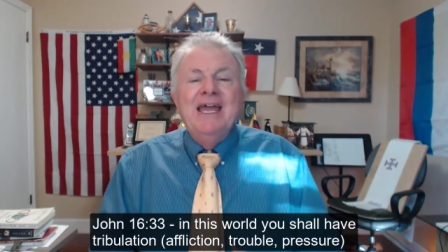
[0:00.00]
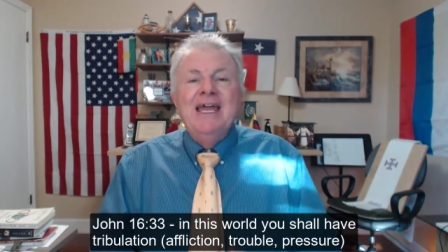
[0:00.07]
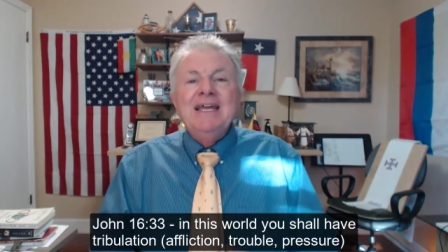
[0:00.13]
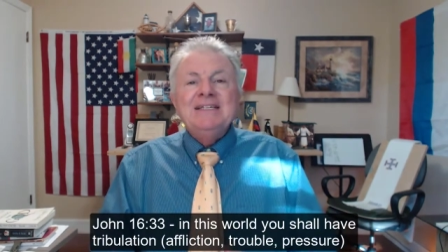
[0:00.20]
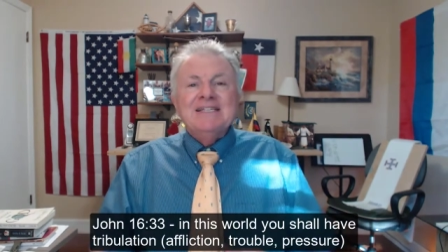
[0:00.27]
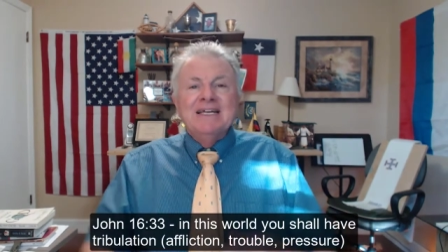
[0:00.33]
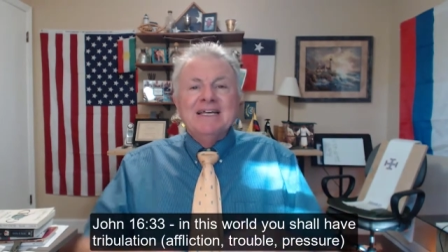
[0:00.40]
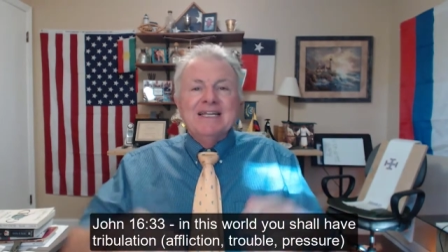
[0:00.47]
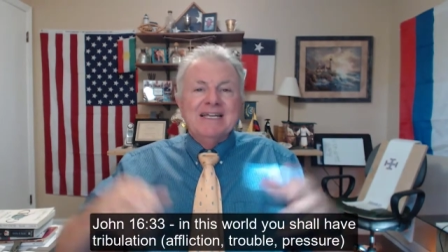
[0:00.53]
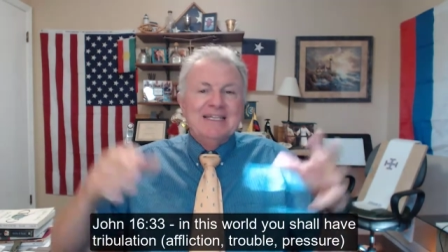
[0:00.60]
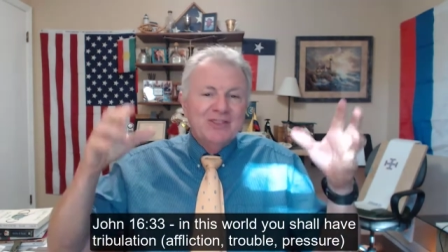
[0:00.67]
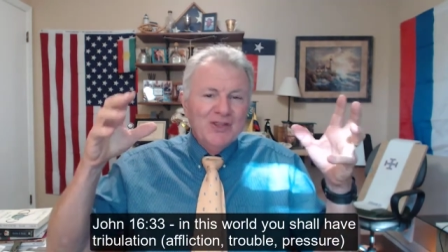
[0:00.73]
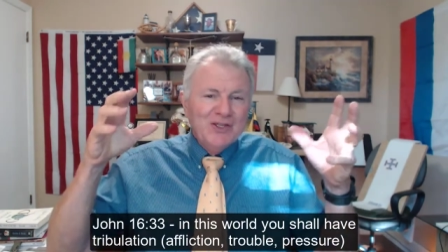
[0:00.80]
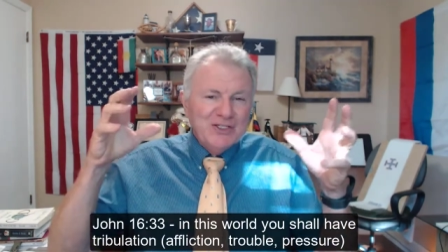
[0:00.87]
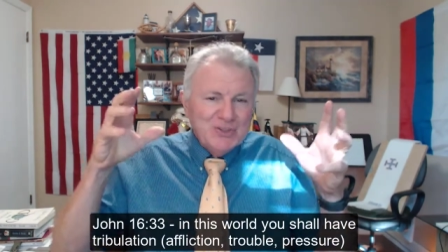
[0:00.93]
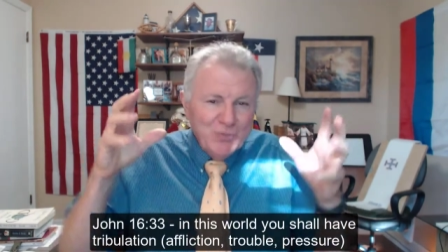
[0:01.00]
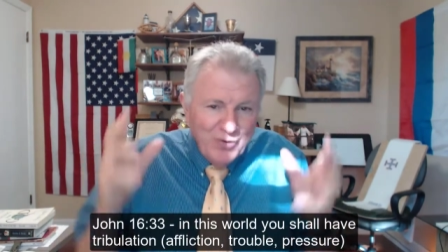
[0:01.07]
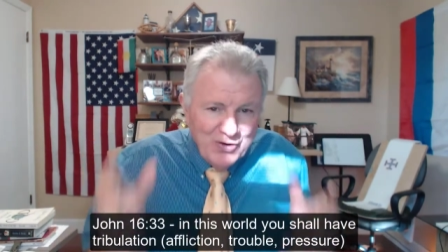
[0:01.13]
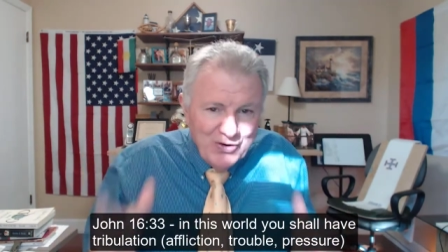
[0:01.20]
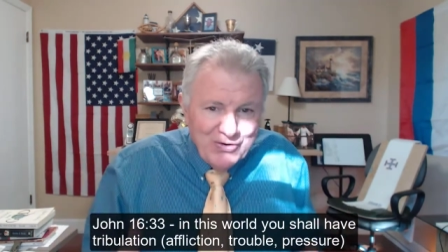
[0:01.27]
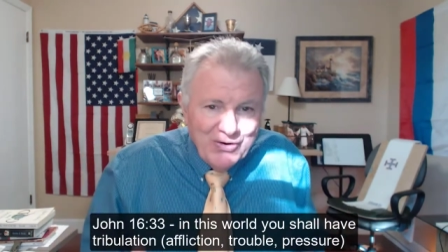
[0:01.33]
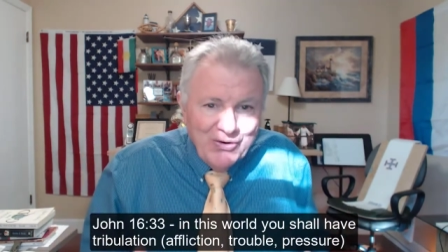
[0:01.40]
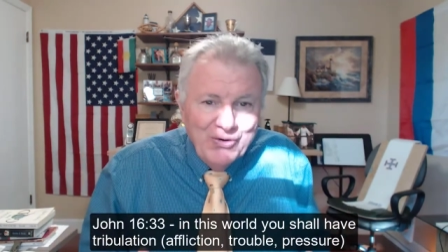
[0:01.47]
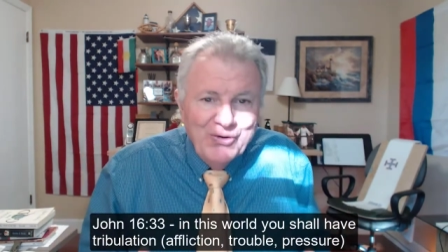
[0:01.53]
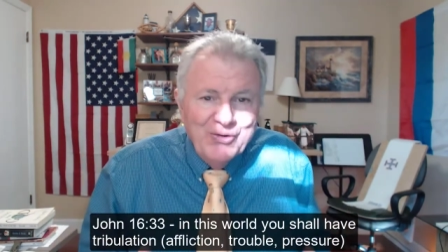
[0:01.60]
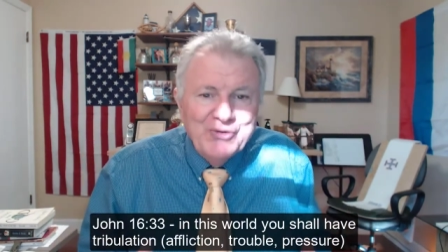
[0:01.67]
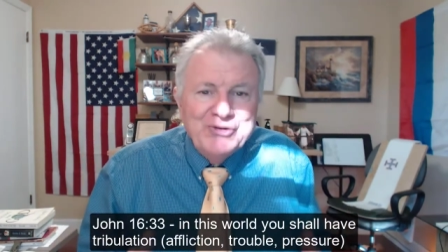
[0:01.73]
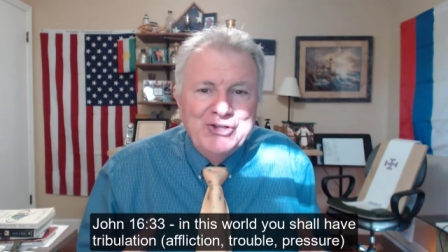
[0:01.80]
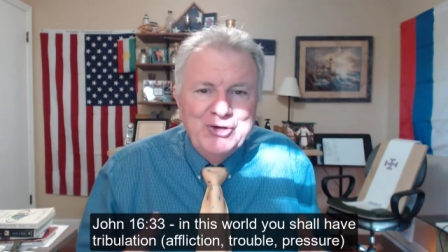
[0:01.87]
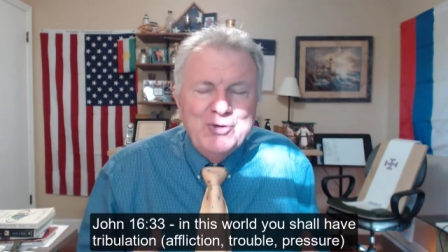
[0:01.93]
he said, In this
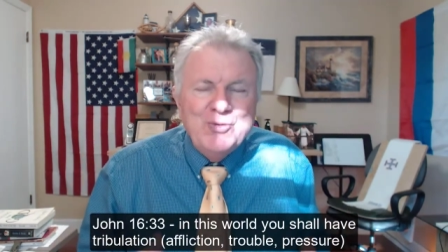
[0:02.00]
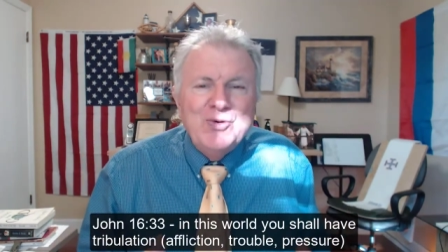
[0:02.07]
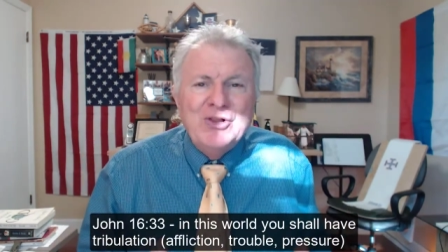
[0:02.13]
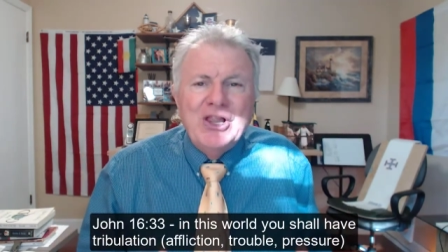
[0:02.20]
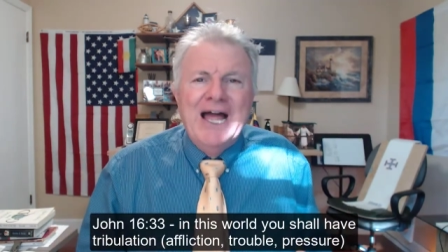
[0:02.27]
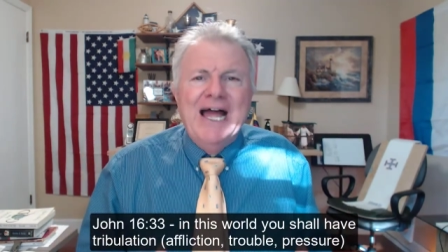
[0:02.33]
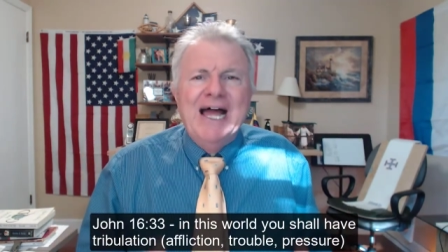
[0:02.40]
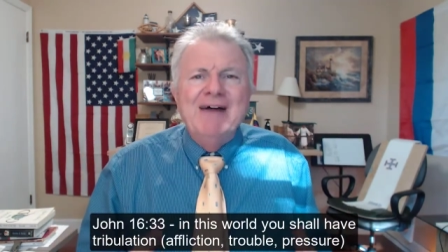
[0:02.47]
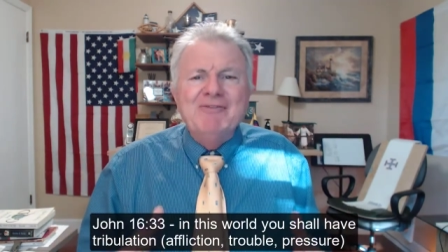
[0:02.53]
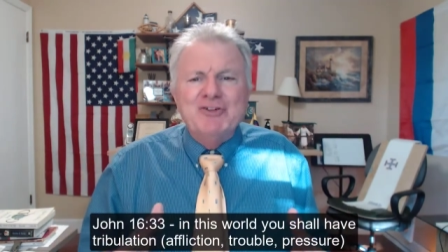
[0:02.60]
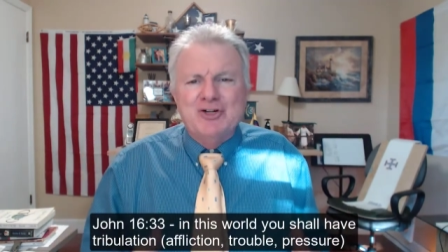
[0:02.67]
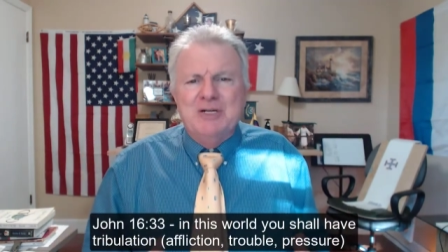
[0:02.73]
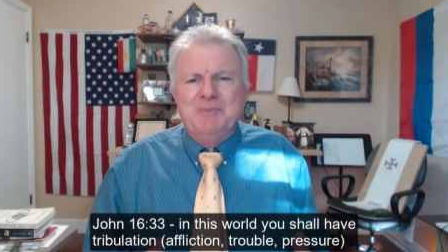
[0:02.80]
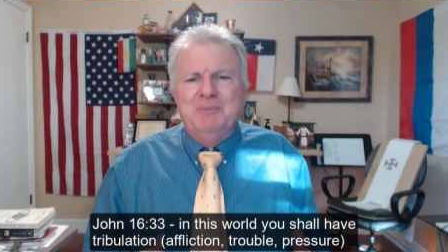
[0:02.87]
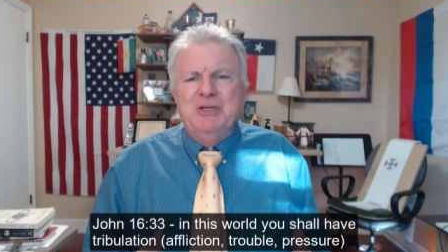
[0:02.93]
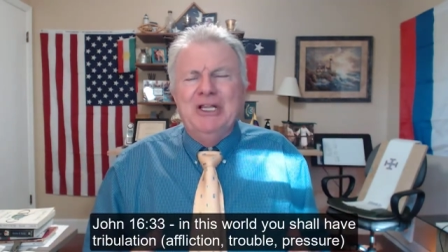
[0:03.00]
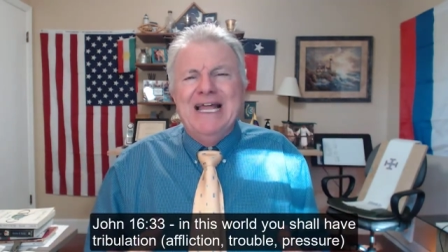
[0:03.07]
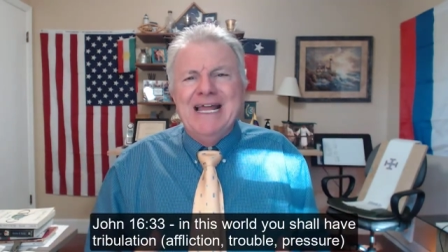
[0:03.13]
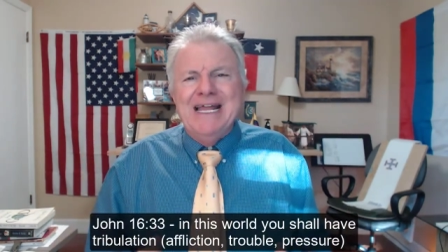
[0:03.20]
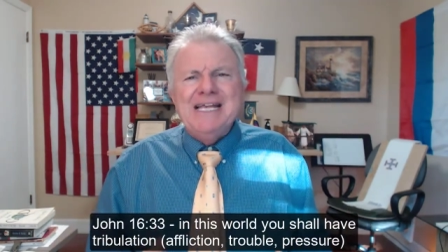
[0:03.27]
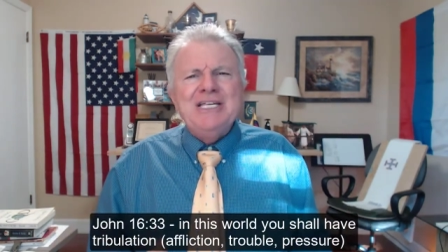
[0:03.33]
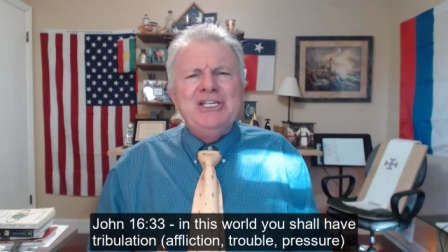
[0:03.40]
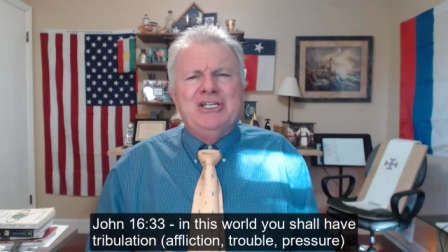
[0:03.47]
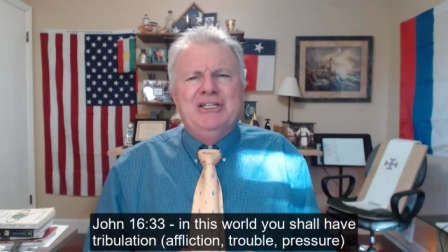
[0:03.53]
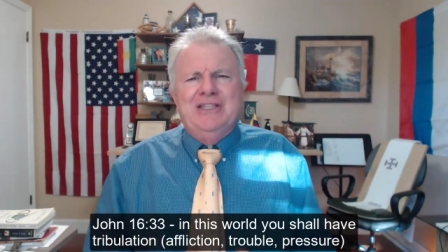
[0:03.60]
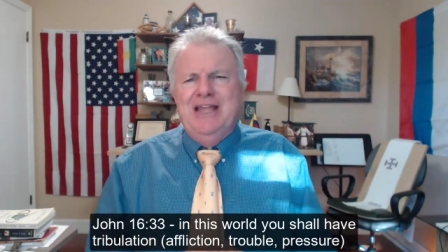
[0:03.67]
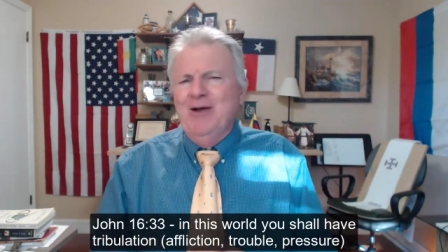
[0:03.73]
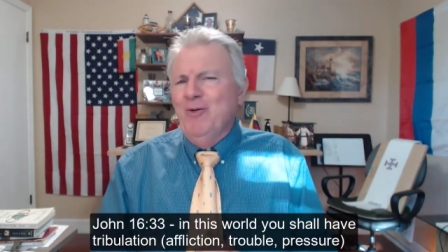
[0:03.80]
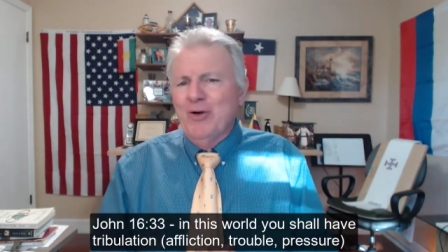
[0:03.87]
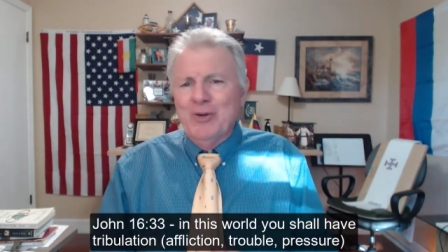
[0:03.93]
world you will have tribulation.
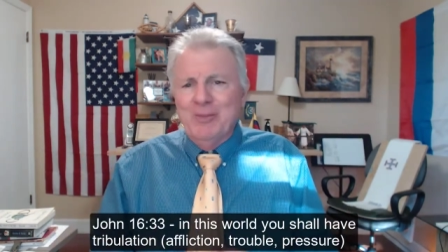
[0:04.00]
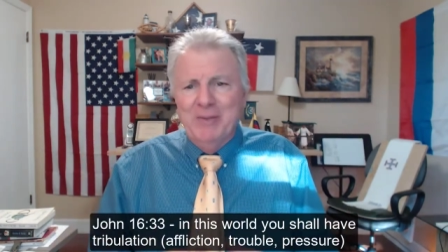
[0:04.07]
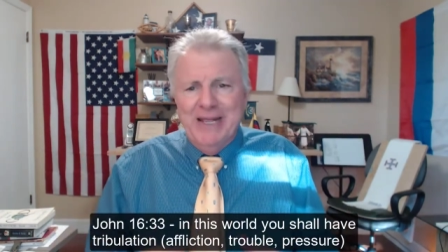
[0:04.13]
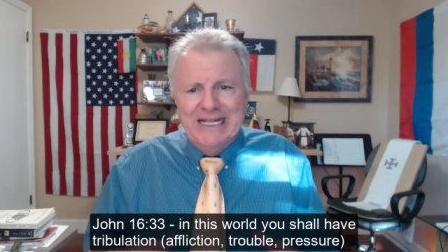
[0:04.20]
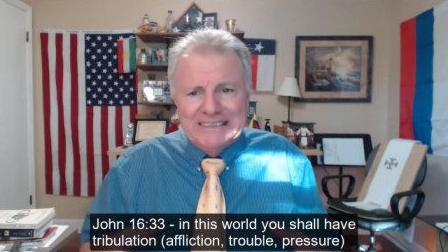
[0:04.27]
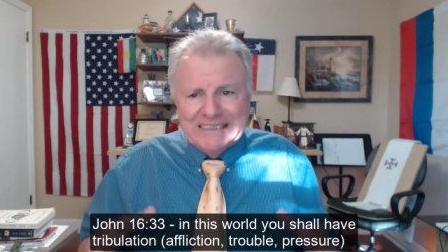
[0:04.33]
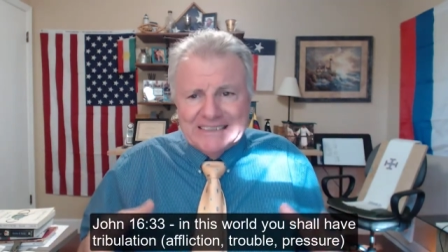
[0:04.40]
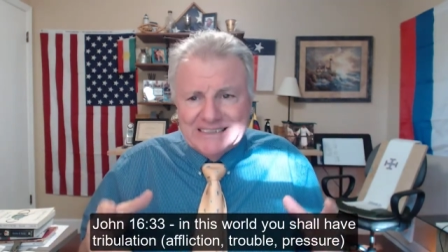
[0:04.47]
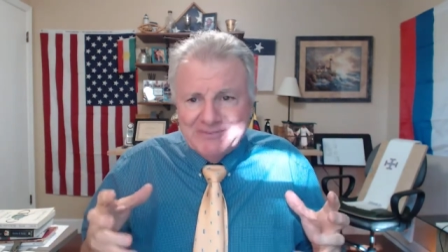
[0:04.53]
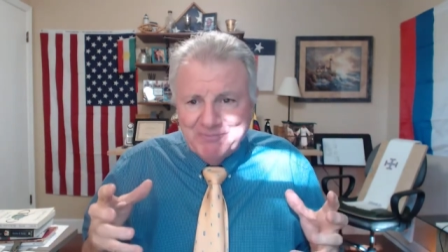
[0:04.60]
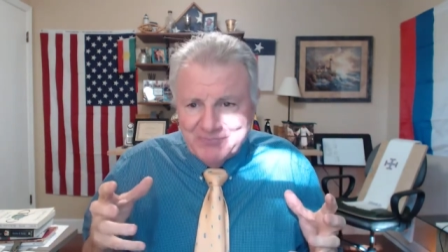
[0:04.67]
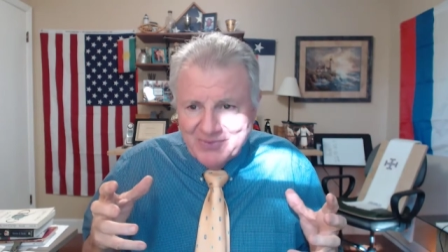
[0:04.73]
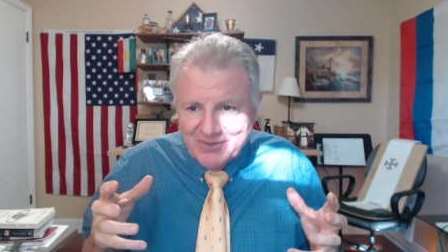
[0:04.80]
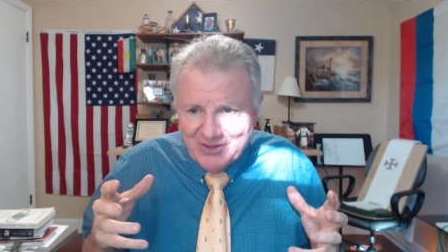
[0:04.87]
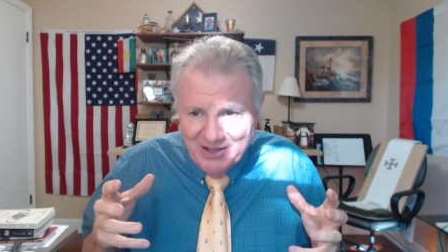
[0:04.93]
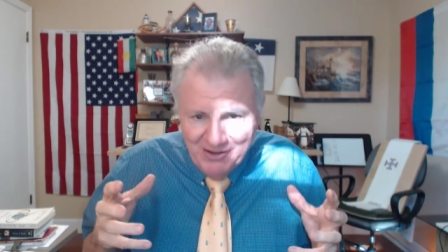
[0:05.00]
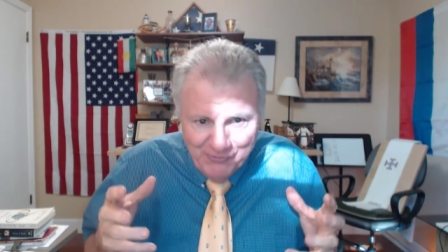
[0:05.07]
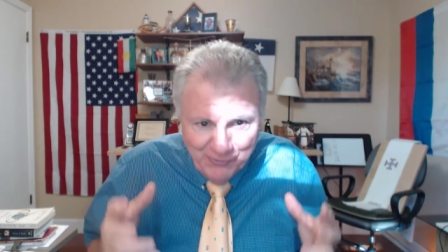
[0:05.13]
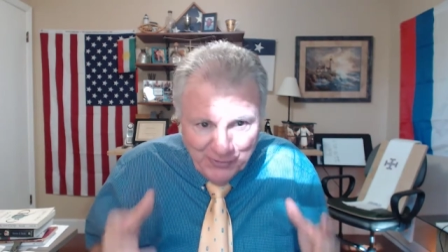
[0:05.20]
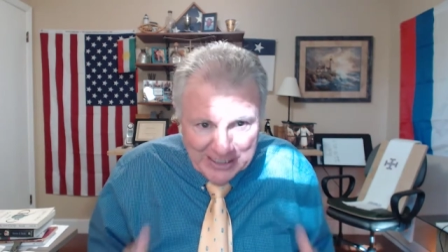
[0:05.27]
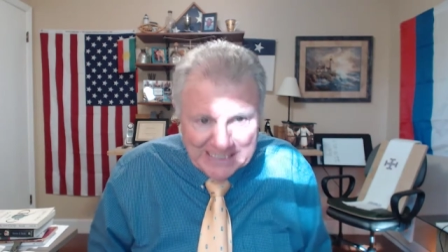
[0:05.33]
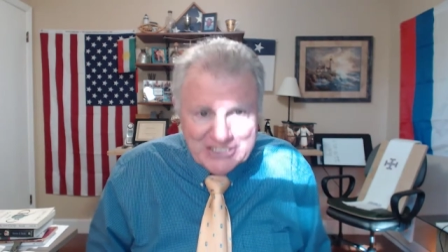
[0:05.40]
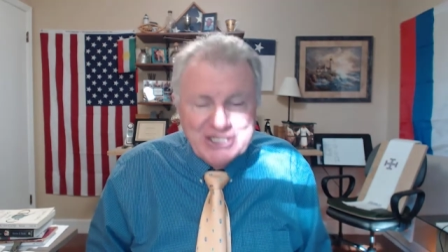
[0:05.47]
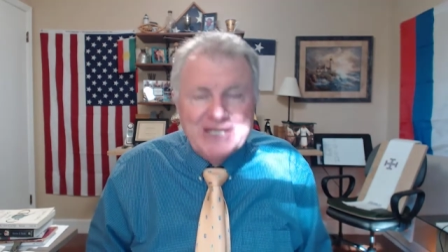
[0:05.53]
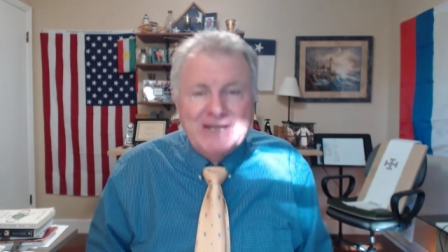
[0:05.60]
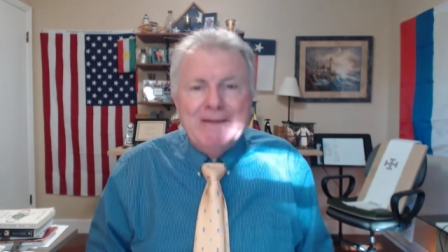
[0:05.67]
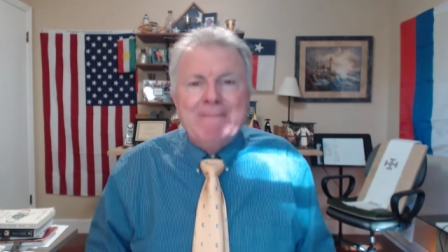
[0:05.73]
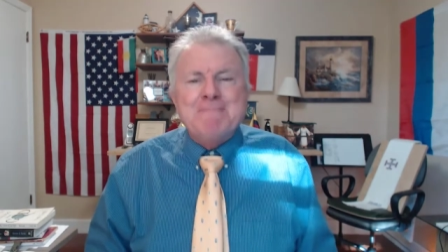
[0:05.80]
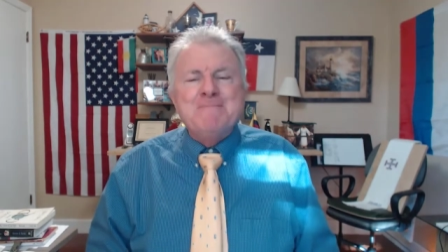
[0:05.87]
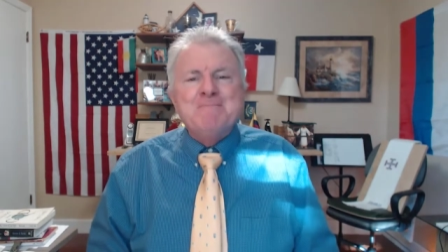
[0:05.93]
That word means affliction,